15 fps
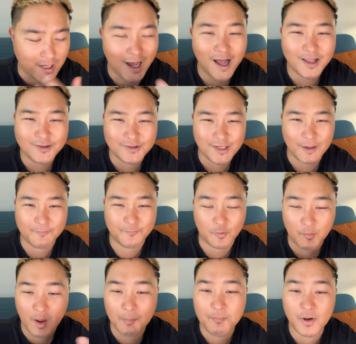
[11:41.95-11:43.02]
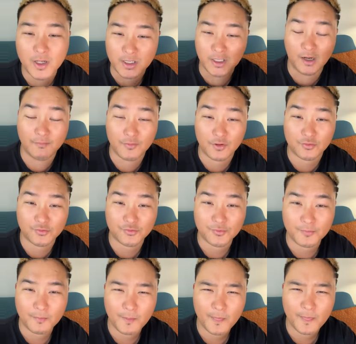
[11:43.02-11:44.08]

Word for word: concept for my book covers.